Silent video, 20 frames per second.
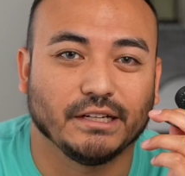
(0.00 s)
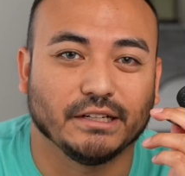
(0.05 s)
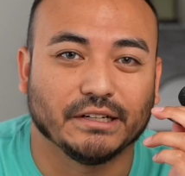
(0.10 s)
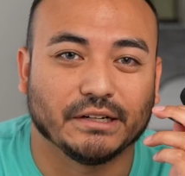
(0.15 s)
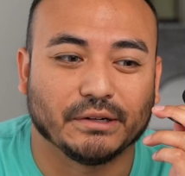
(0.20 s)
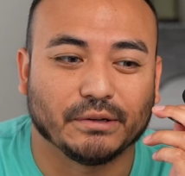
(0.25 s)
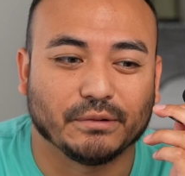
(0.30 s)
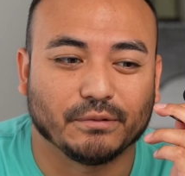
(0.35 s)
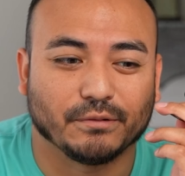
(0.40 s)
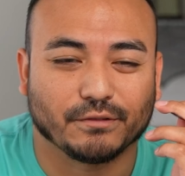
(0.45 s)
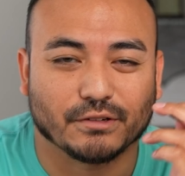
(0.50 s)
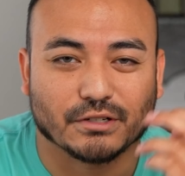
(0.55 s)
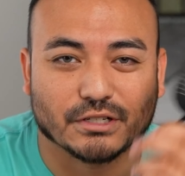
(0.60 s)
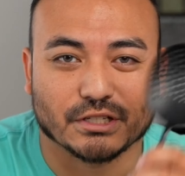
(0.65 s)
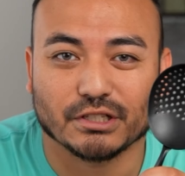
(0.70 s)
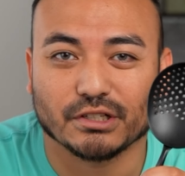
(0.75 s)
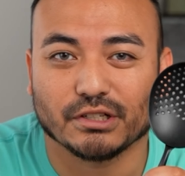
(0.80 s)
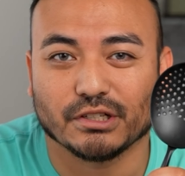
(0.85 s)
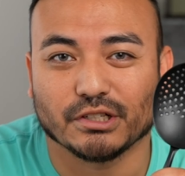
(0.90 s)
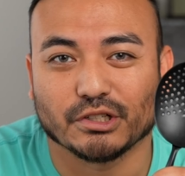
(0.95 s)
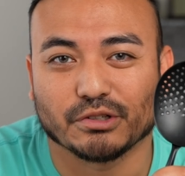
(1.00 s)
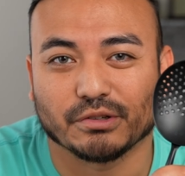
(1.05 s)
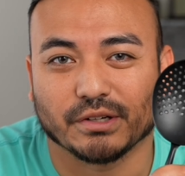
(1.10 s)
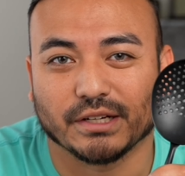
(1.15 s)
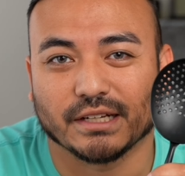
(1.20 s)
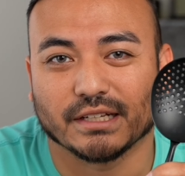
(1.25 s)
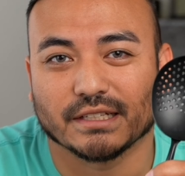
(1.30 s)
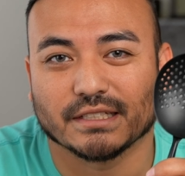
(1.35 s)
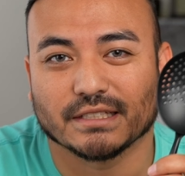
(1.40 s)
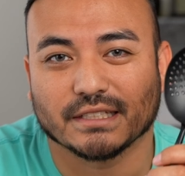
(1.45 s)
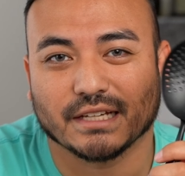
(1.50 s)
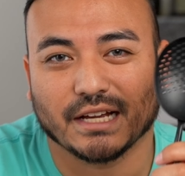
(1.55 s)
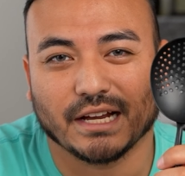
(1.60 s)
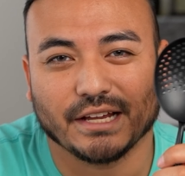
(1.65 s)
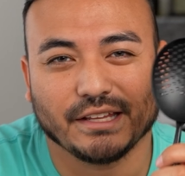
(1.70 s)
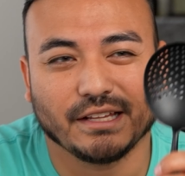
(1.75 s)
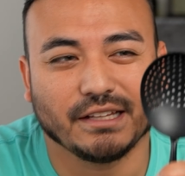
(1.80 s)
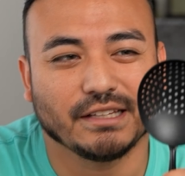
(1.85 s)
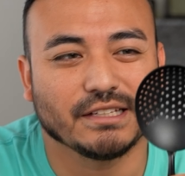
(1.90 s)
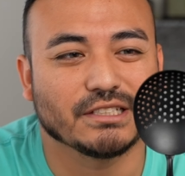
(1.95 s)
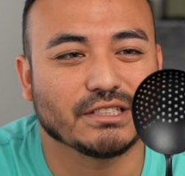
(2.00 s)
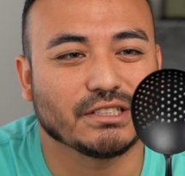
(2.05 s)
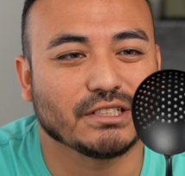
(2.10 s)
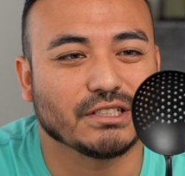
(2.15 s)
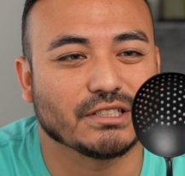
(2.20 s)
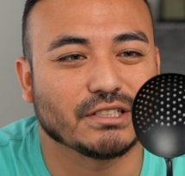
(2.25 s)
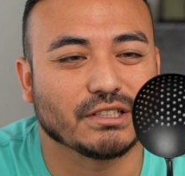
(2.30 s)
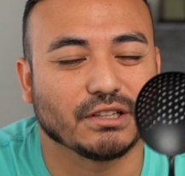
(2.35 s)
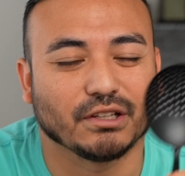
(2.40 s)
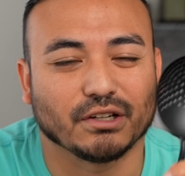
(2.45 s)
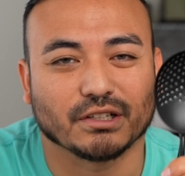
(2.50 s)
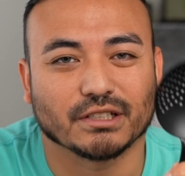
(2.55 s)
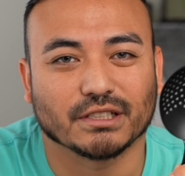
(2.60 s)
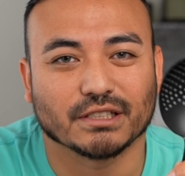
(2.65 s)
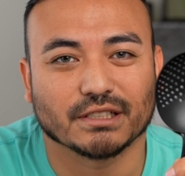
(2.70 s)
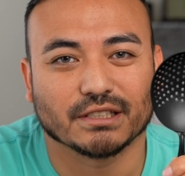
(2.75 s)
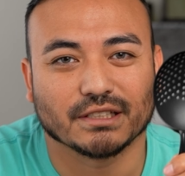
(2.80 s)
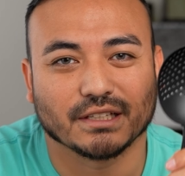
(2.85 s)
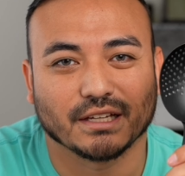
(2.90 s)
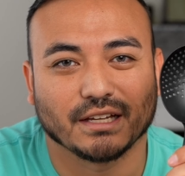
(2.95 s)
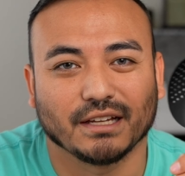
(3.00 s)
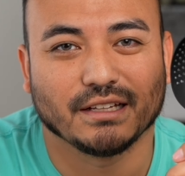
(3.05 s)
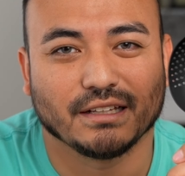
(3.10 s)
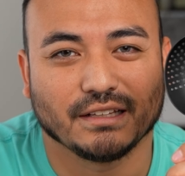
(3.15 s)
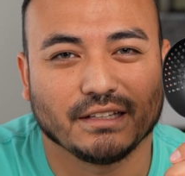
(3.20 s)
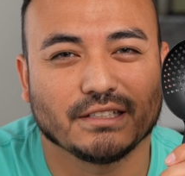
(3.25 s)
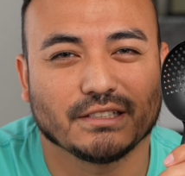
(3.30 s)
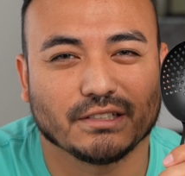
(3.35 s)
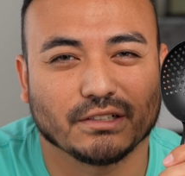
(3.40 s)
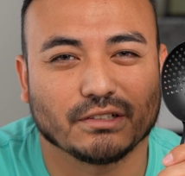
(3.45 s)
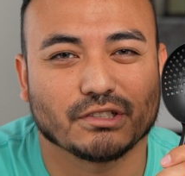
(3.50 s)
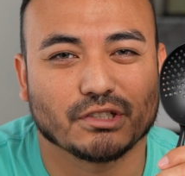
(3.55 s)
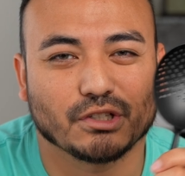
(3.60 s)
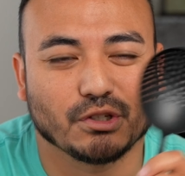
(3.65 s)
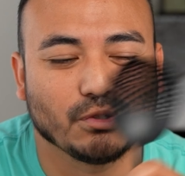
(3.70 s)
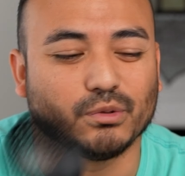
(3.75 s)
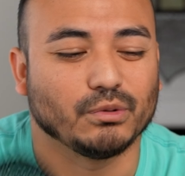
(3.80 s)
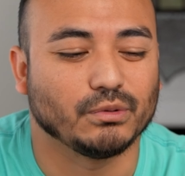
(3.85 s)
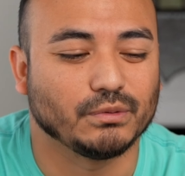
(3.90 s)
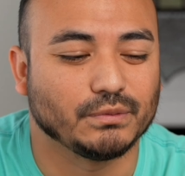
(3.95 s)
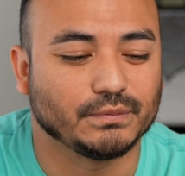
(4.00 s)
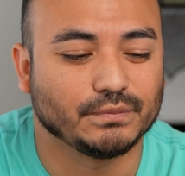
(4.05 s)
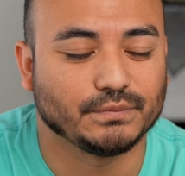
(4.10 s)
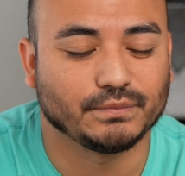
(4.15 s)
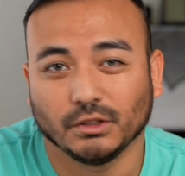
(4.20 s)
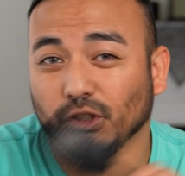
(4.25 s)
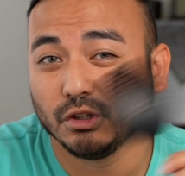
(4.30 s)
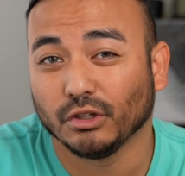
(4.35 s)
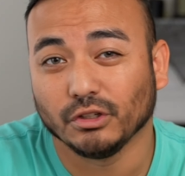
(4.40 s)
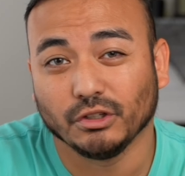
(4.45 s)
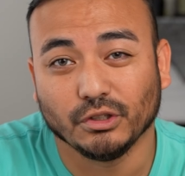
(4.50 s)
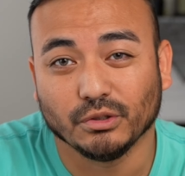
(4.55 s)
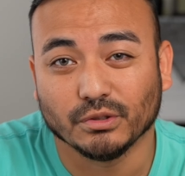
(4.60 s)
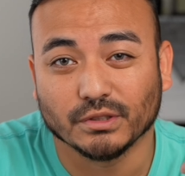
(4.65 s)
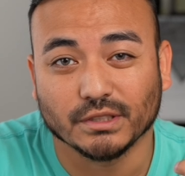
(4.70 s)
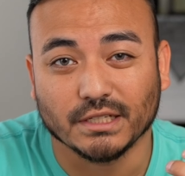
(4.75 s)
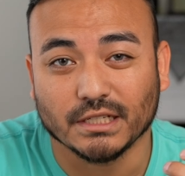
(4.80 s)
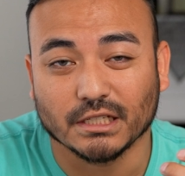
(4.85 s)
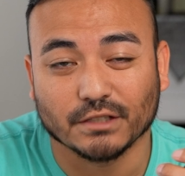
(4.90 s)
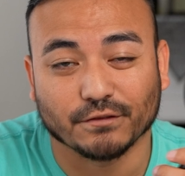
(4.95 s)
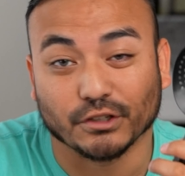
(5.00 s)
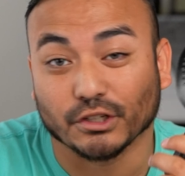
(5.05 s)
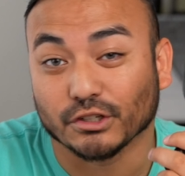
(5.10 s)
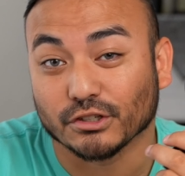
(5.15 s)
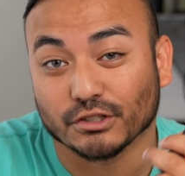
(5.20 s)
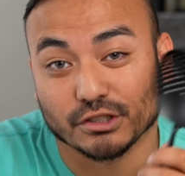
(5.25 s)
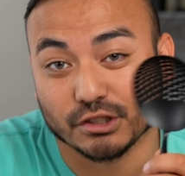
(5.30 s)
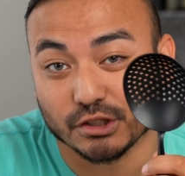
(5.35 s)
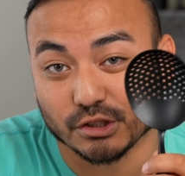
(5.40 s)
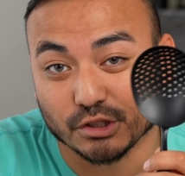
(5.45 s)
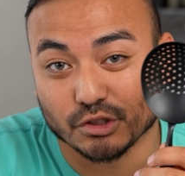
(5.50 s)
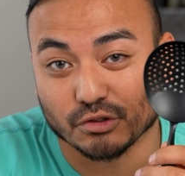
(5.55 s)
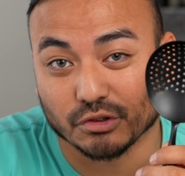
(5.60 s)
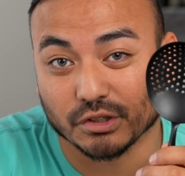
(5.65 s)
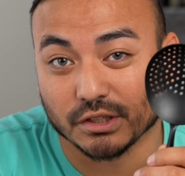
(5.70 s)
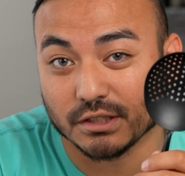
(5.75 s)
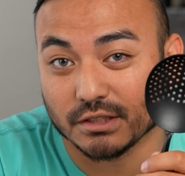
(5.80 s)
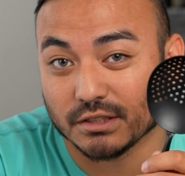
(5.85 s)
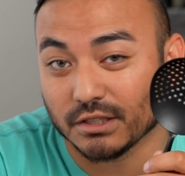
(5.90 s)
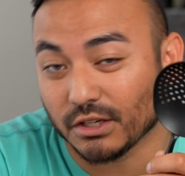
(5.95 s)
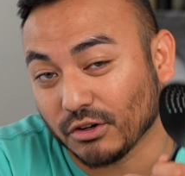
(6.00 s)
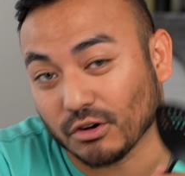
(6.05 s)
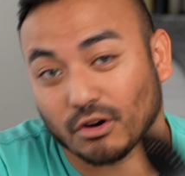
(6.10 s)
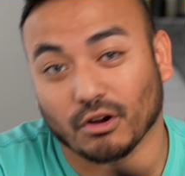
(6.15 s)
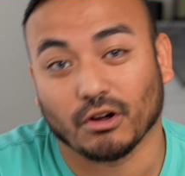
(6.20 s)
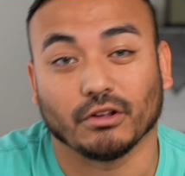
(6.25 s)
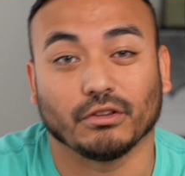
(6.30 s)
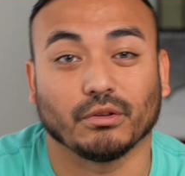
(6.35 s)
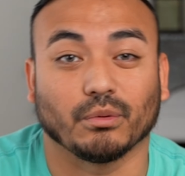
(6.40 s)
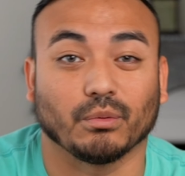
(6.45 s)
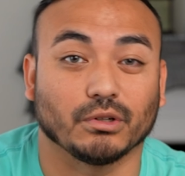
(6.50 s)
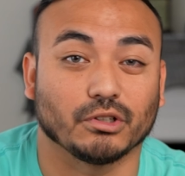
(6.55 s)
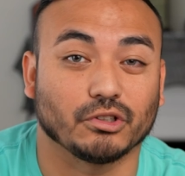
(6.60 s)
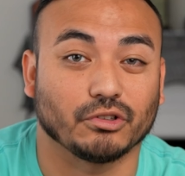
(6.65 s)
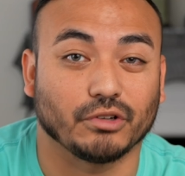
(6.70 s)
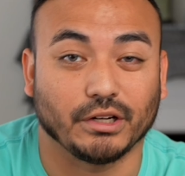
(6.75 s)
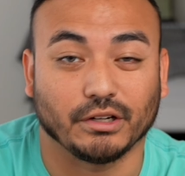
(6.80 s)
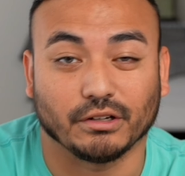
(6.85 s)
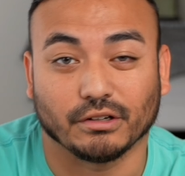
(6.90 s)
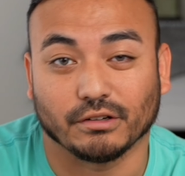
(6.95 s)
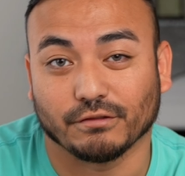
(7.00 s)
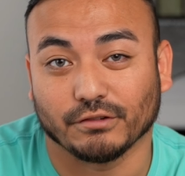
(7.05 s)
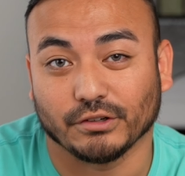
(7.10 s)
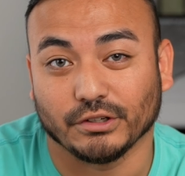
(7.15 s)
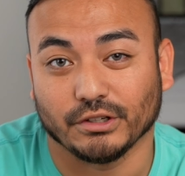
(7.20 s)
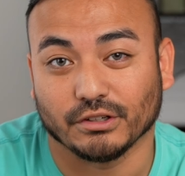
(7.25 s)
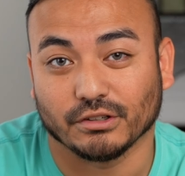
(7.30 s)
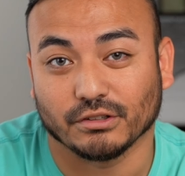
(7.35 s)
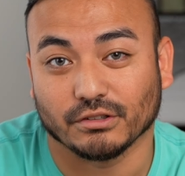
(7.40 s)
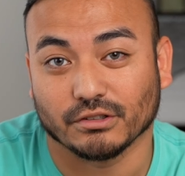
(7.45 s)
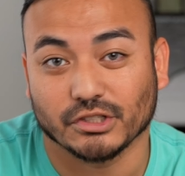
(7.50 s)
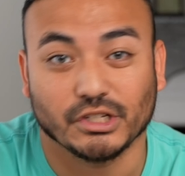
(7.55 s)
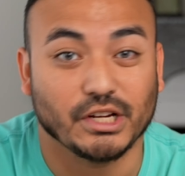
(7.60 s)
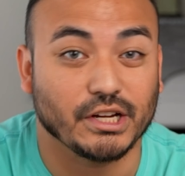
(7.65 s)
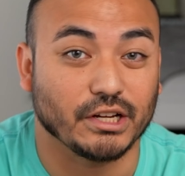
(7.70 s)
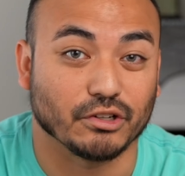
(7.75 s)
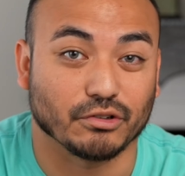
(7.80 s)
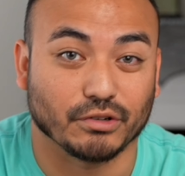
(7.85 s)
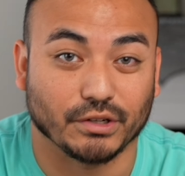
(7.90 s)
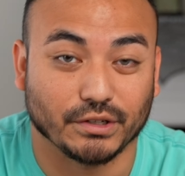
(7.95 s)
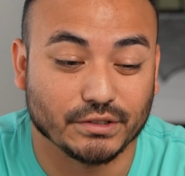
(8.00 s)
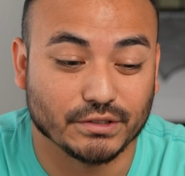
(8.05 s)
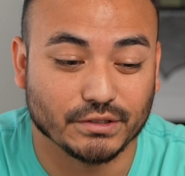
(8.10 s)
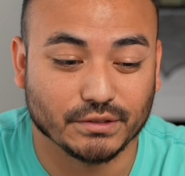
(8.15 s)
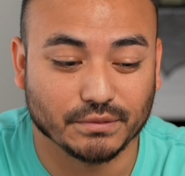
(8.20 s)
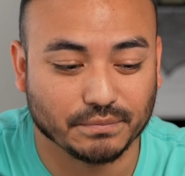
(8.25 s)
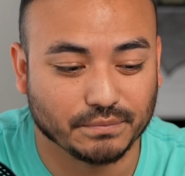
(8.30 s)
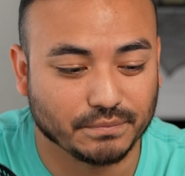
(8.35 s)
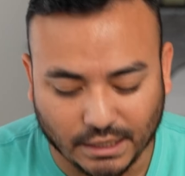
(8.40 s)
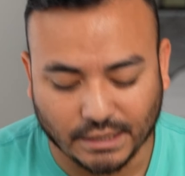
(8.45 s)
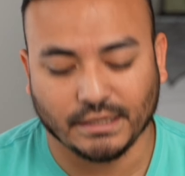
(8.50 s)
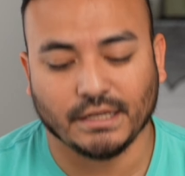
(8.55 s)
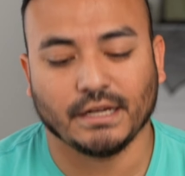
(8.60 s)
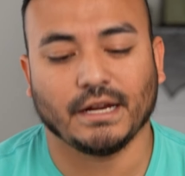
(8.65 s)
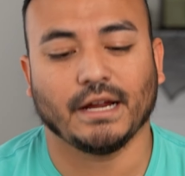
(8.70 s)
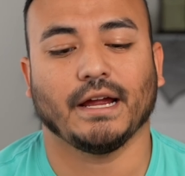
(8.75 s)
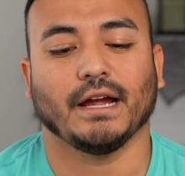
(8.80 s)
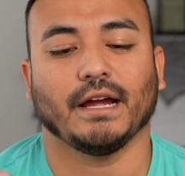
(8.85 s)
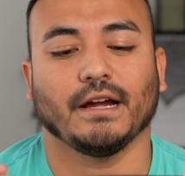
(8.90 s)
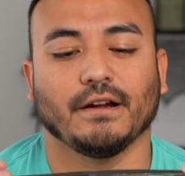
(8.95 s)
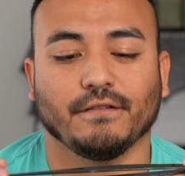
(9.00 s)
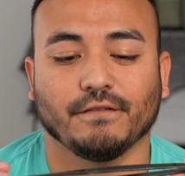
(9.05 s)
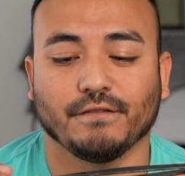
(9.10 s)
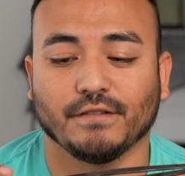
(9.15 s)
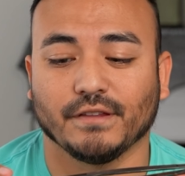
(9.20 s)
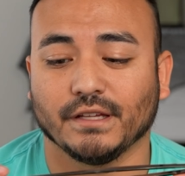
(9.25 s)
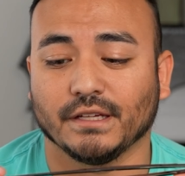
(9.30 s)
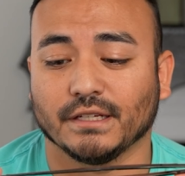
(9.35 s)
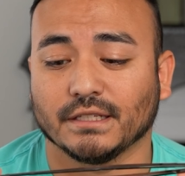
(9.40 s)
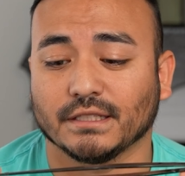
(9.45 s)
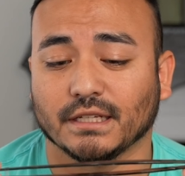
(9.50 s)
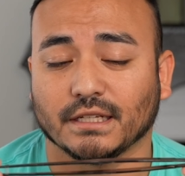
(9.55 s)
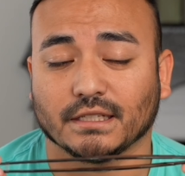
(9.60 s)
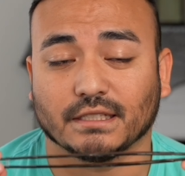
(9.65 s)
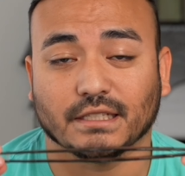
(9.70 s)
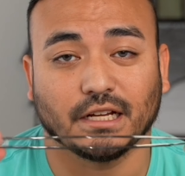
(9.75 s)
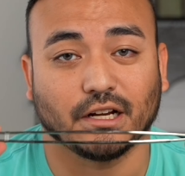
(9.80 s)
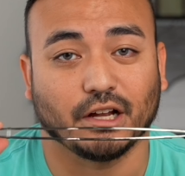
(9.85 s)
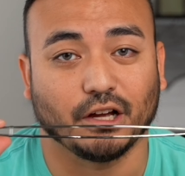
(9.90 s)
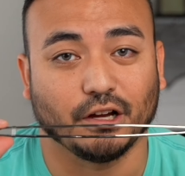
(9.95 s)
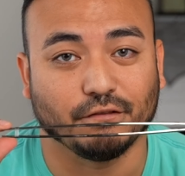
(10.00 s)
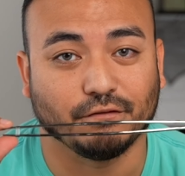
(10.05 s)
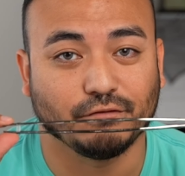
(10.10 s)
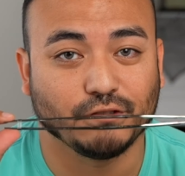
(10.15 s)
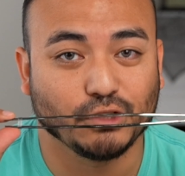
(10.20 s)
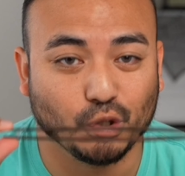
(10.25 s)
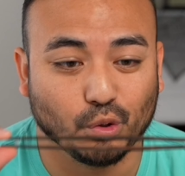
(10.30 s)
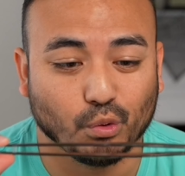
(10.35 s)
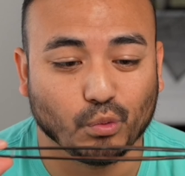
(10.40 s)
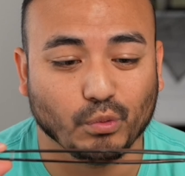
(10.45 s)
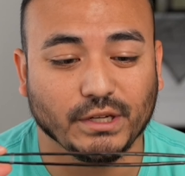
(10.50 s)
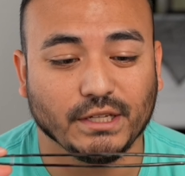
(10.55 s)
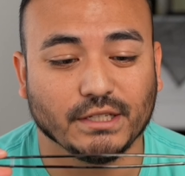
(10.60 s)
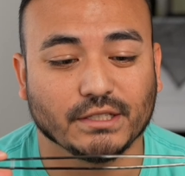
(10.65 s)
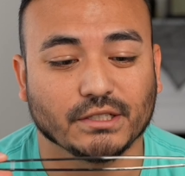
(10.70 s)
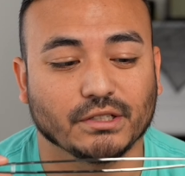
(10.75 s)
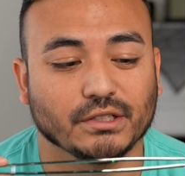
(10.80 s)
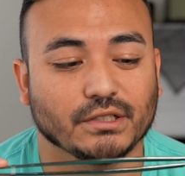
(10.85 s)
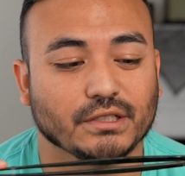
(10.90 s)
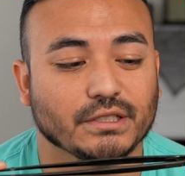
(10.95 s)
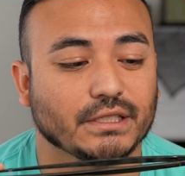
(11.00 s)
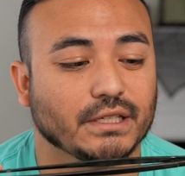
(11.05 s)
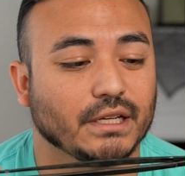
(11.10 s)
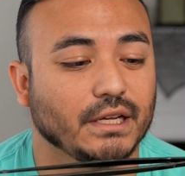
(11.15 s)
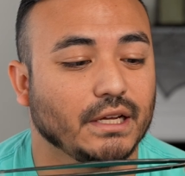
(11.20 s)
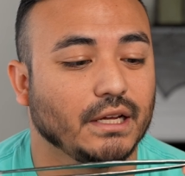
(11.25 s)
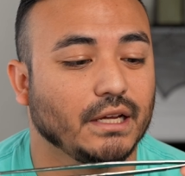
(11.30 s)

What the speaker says: you know, for certain drinks, I think this looks cool. You can use these for your stirred drinks and your Hawthorne strainer for your shaken drinks. And then I have this set of tweezers.